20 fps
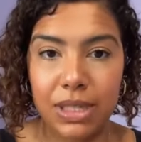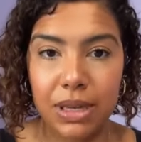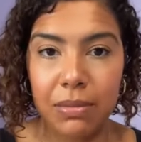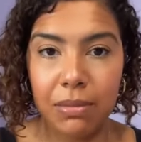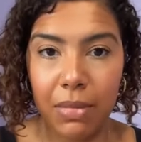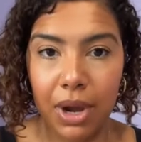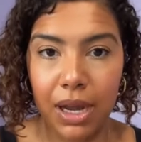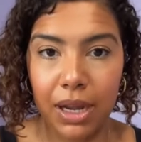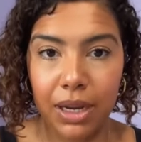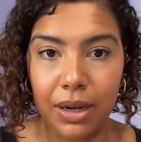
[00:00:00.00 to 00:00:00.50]

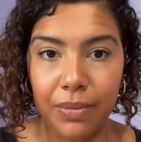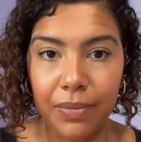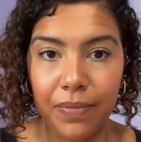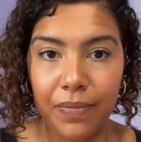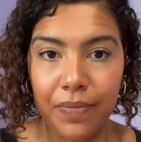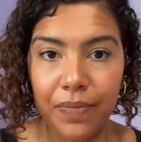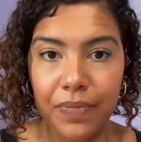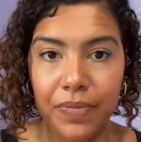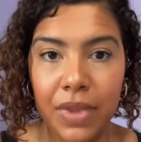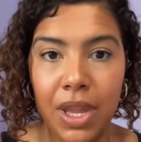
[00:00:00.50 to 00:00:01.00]
in mind.
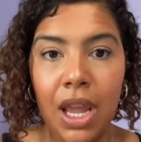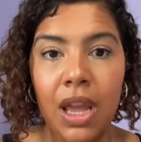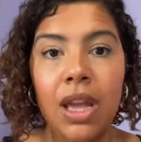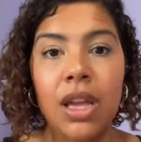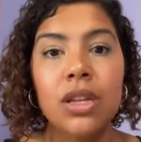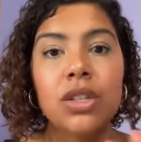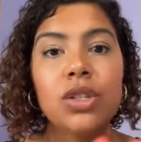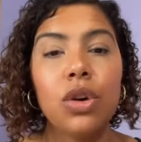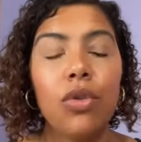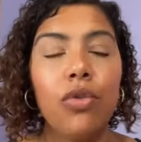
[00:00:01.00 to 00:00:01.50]

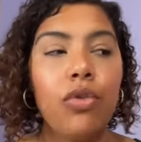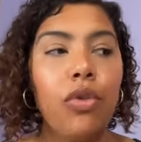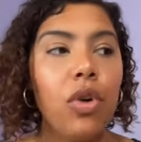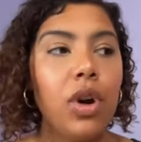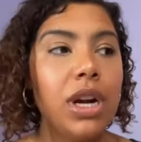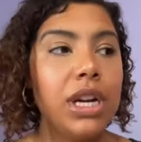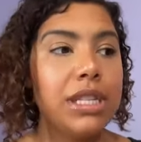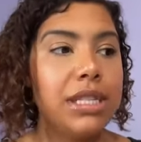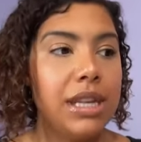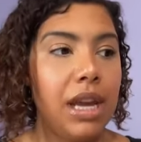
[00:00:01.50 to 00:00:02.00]
So
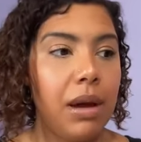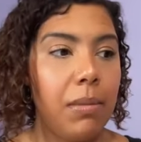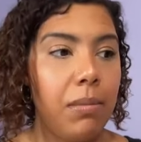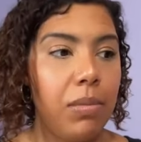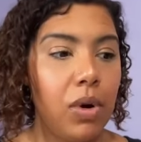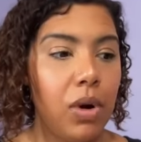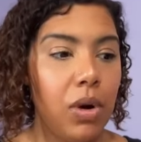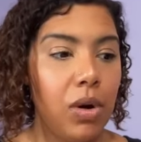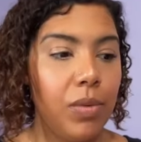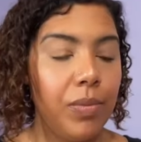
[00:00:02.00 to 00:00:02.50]
for
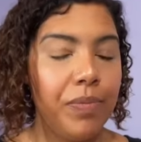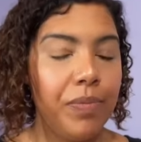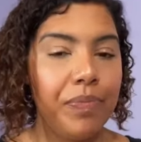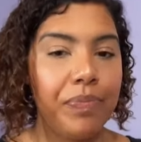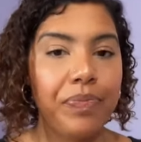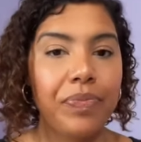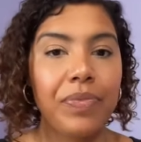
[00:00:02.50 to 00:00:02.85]
example,